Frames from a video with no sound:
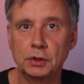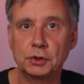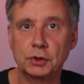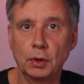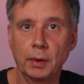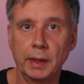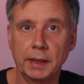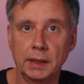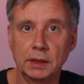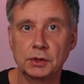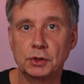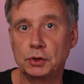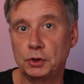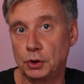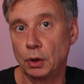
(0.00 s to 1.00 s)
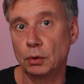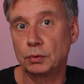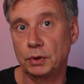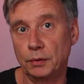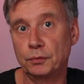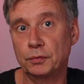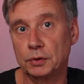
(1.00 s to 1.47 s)
so I can show
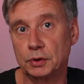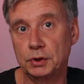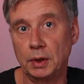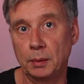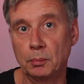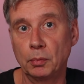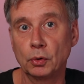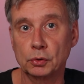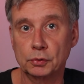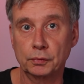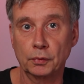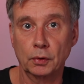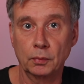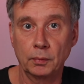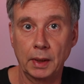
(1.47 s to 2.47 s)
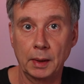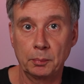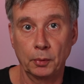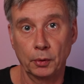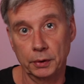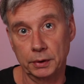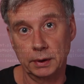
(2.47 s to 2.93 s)
different symbols for a waypoint.